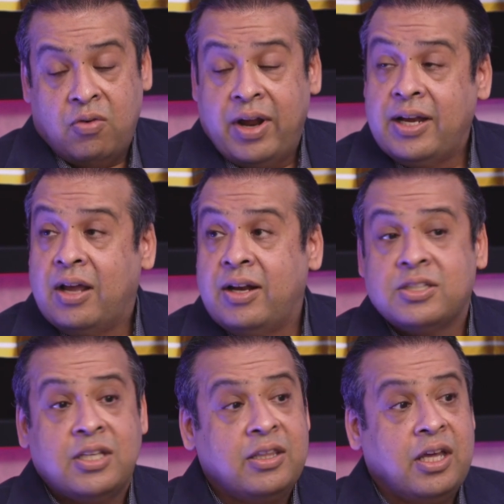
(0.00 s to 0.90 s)
right now,
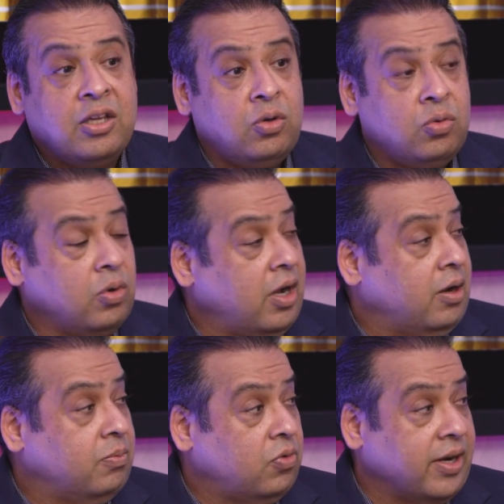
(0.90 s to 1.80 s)
let's say that you
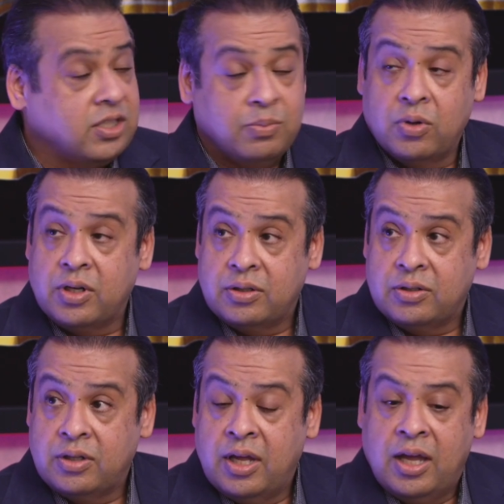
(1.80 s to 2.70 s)
write a book.
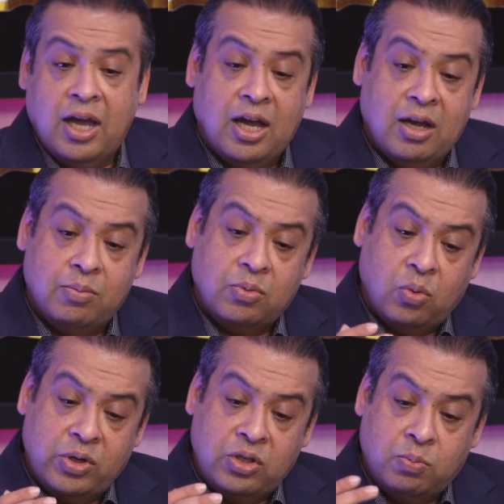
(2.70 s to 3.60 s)

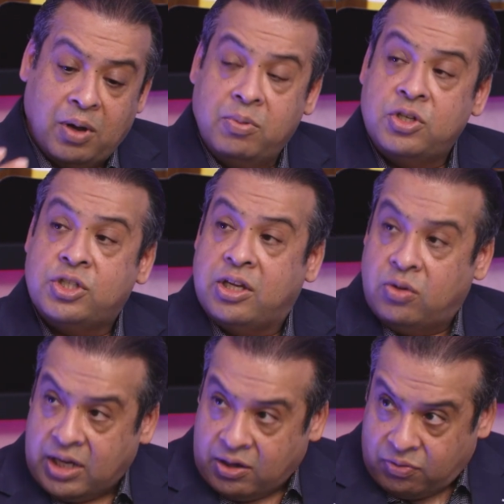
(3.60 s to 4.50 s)
When you publish it,
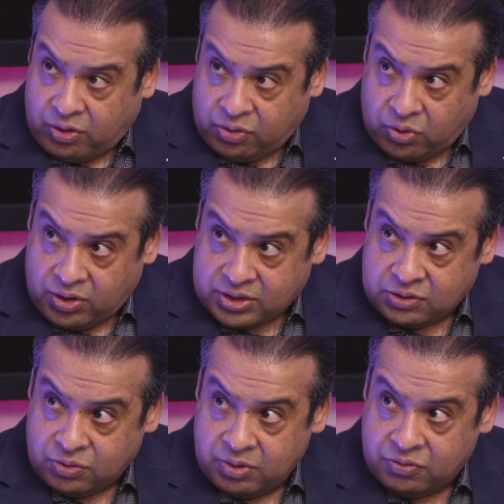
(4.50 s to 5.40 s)
you get
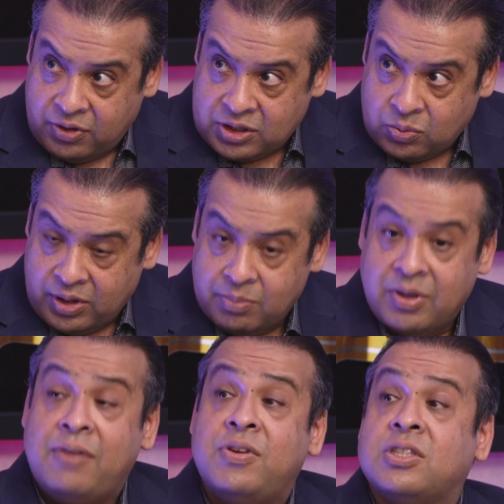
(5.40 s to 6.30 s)
royalties from the first one.
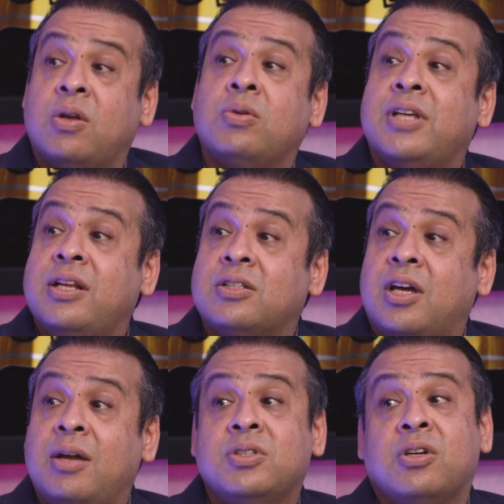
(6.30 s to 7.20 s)
But if it's sold 10
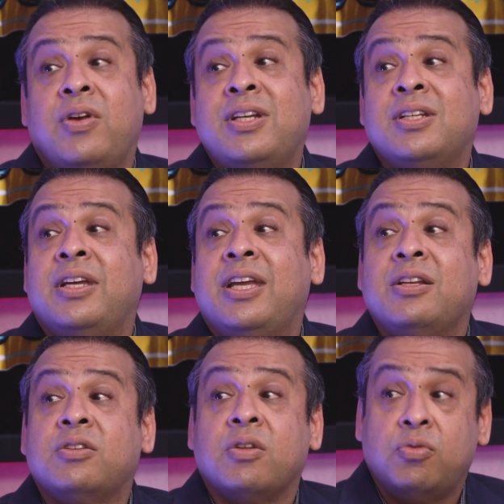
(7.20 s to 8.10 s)
times, the creator
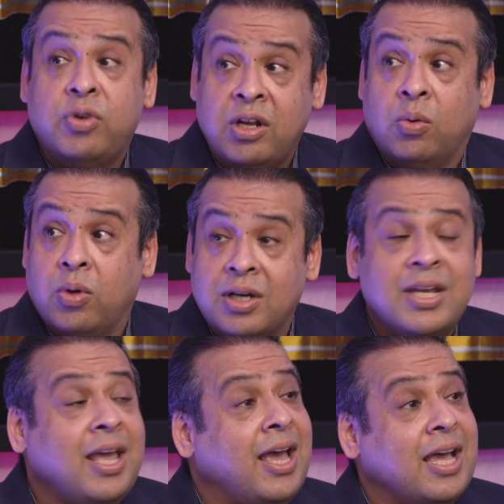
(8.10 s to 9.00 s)
in the real world
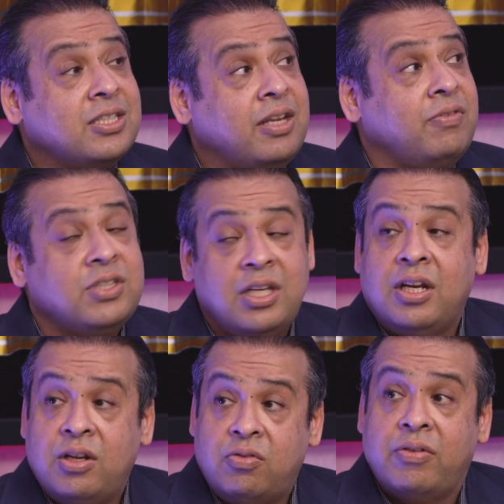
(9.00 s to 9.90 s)
has never seen
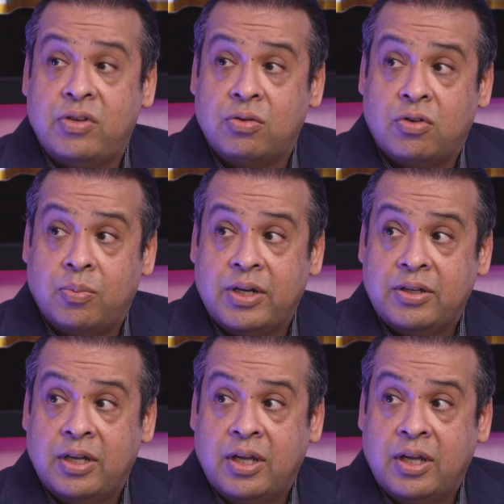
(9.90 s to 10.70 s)
any revenue from it.